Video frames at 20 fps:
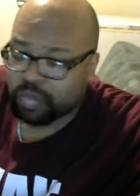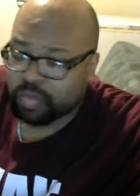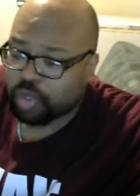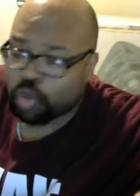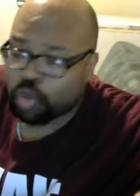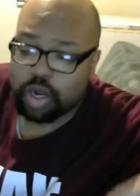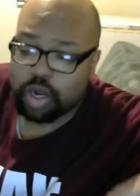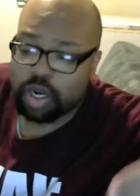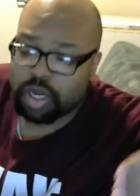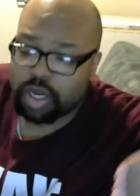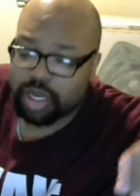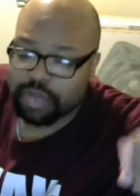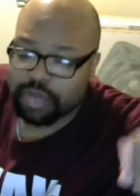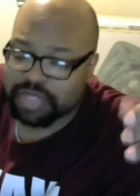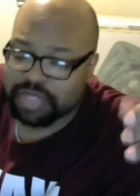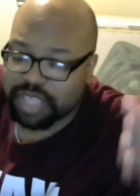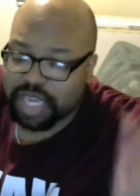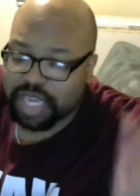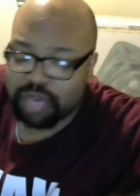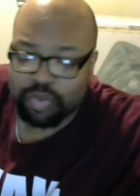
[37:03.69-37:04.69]
who are
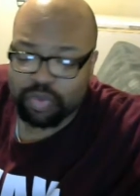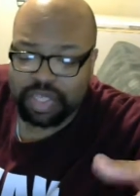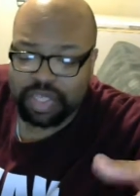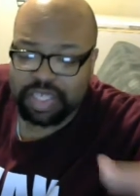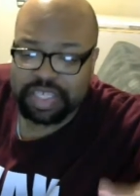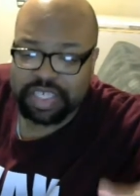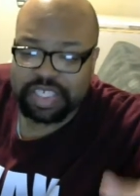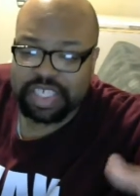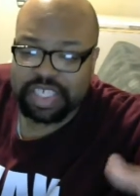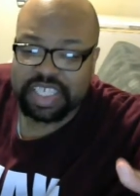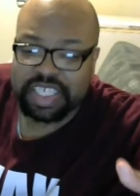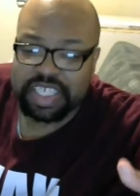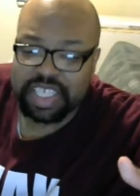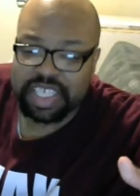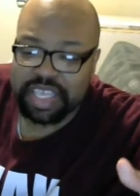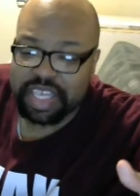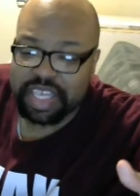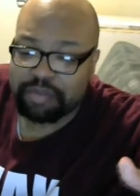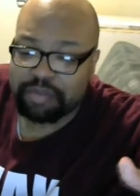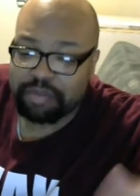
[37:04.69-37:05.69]
upset with the decisions that they